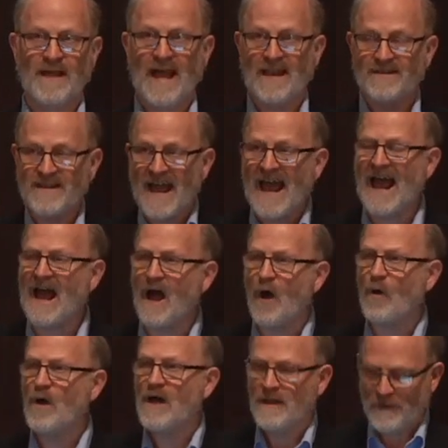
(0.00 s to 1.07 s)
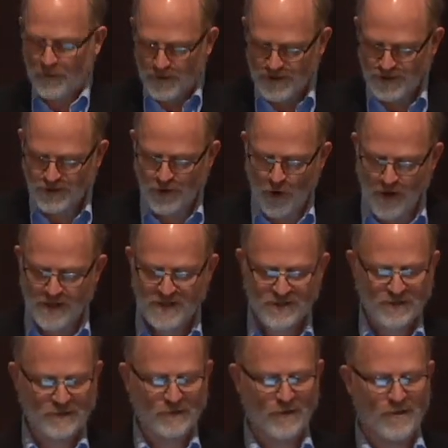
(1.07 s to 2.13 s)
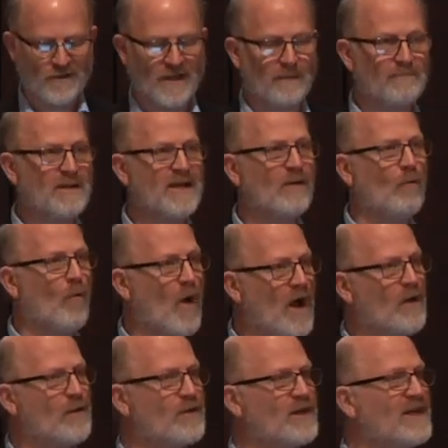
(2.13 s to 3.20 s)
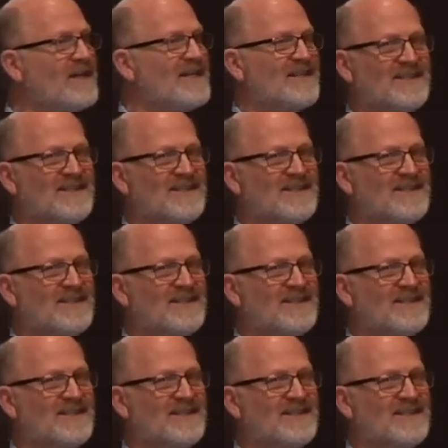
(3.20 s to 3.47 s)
And now they're astonished to learn that being wealthy